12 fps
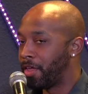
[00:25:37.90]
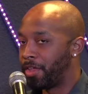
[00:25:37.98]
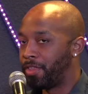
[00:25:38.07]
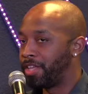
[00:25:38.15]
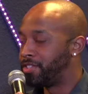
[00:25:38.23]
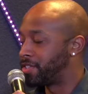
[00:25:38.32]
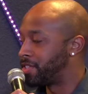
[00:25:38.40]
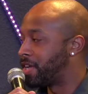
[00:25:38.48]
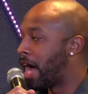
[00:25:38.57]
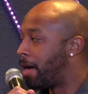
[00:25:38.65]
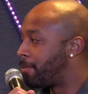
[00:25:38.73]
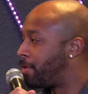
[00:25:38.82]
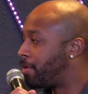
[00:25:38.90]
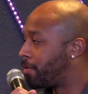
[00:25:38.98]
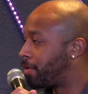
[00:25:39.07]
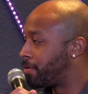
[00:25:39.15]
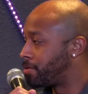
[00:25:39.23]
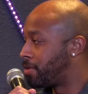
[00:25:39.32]
they just stop,
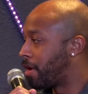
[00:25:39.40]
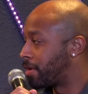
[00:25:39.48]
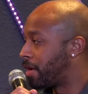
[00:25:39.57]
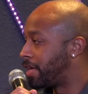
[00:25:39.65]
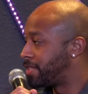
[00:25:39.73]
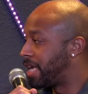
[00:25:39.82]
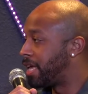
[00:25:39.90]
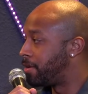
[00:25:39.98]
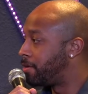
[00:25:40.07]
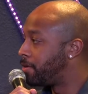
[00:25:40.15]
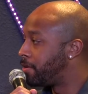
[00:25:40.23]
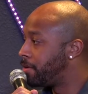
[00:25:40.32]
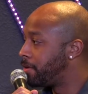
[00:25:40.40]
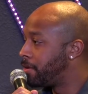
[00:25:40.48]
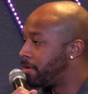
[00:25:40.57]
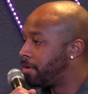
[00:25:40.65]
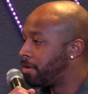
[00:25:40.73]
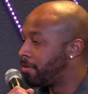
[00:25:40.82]
that those dark nights end.
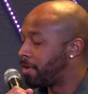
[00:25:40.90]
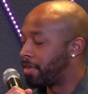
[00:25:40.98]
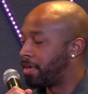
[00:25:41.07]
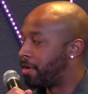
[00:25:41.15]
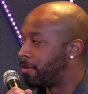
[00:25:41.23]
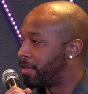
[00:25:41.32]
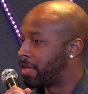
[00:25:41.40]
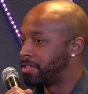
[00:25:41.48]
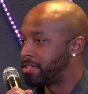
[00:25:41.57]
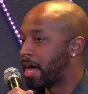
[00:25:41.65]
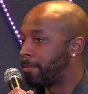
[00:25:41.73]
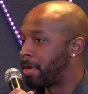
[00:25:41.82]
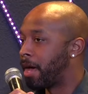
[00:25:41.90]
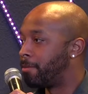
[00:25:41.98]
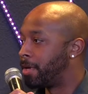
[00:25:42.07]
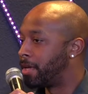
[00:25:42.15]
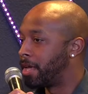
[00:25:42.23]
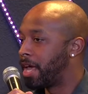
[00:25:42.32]
That they stop
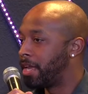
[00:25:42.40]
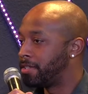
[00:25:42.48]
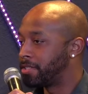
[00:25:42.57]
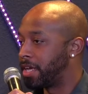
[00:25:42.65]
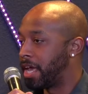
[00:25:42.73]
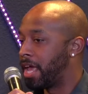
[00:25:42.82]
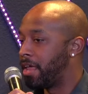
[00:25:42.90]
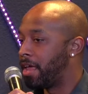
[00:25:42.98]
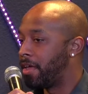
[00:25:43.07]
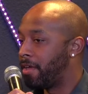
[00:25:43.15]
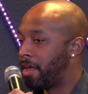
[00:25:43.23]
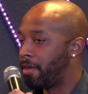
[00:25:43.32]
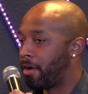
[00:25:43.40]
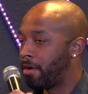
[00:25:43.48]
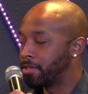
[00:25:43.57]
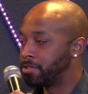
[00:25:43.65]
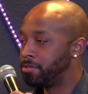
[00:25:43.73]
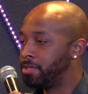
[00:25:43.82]
coming, and it's like, and the
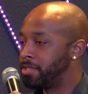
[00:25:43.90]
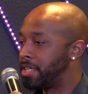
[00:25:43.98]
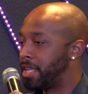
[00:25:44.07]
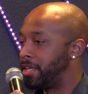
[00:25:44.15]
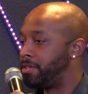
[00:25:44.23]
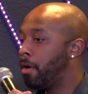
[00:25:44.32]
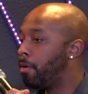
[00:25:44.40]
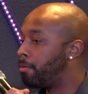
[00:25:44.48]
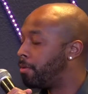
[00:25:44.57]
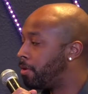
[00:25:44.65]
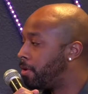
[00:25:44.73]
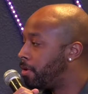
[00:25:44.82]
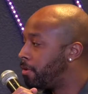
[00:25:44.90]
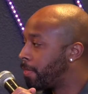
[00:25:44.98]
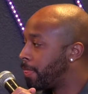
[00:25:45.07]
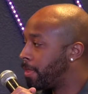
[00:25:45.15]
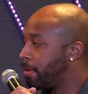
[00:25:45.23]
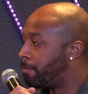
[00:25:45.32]
harsh truth is that they don't.
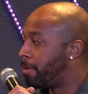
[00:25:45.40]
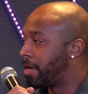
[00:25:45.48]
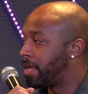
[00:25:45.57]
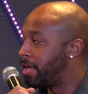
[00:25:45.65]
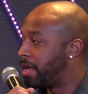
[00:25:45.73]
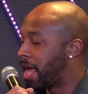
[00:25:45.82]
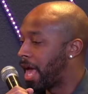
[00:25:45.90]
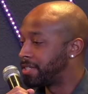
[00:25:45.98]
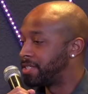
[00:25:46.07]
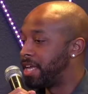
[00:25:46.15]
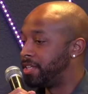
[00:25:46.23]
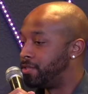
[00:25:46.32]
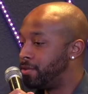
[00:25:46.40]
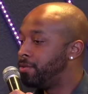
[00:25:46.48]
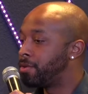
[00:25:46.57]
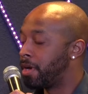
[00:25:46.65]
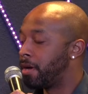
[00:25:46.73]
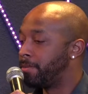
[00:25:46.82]
But as they
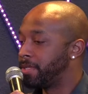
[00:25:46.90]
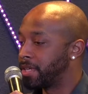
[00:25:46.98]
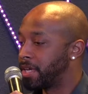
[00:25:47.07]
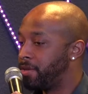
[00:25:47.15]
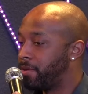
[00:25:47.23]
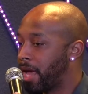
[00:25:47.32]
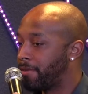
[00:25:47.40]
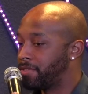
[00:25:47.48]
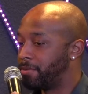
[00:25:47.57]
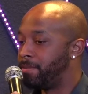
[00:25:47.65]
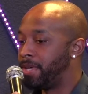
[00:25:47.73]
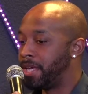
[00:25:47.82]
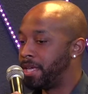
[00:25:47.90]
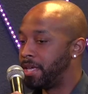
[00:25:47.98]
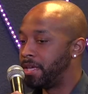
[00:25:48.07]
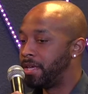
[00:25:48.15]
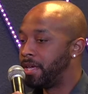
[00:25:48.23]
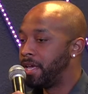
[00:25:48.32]
do come, it's like you have to
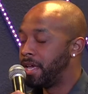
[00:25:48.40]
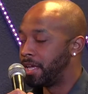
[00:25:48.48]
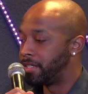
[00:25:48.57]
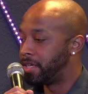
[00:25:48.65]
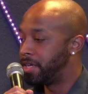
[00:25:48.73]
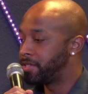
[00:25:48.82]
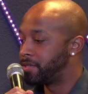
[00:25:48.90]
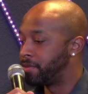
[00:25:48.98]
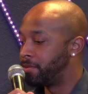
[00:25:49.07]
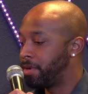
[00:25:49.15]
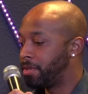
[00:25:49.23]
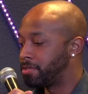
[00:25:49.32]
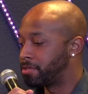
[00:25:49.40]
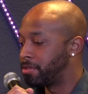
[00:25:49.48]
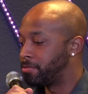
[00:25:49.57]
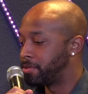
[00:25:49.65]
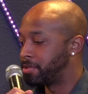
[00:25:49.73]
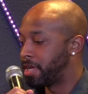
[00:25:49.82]
be intentional. One of the
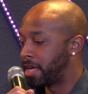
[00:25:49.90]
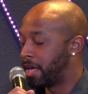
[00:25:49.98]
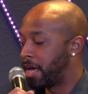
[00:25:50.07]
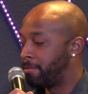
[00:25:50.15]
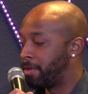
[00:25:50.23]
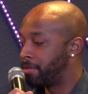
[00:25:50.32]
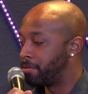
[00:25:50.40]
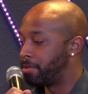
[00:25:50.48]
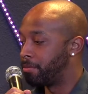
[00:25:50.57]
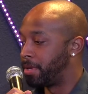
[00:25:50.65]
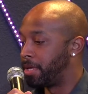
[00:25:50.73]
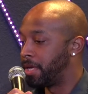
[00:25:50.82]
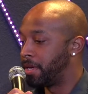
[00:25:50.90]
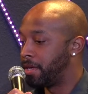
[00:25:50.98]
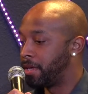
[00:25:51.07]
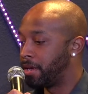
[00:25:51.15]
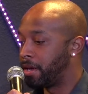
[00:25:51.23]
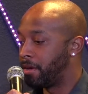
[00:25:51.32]
scriptures that got me through the
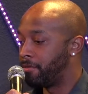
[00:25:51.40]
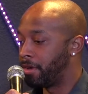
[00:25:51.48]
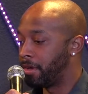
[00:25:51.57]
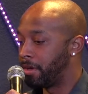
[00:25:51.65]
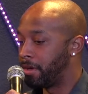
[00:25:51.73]
beginning of